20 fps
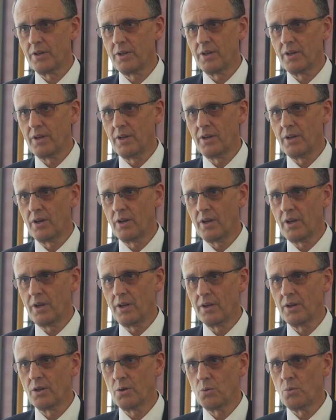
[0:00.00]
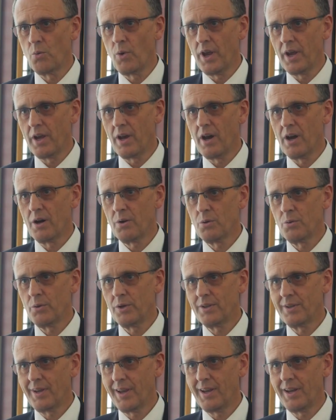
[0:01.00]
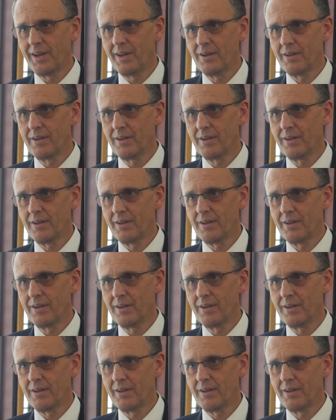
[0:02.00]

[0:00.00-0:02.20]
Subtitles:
in a good way? How do we take